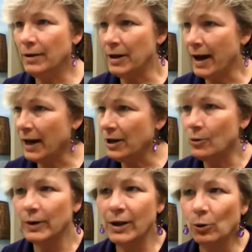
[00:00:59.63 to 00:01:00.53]
you got to
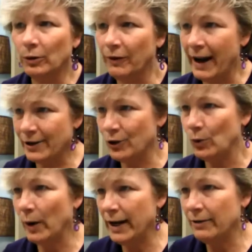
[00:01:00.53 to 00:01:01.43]
do it the
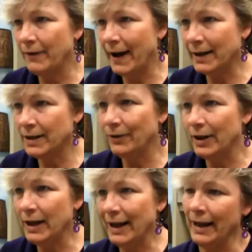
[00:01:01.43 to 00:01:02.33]
old-fashioned way and fax
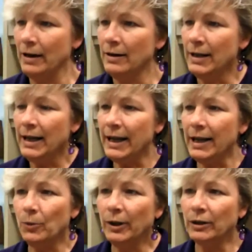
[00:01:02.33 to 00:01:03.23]
everything in.
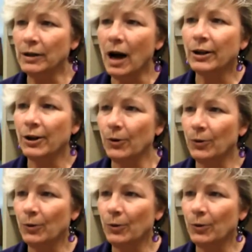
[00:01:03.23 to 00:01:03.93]
It will not go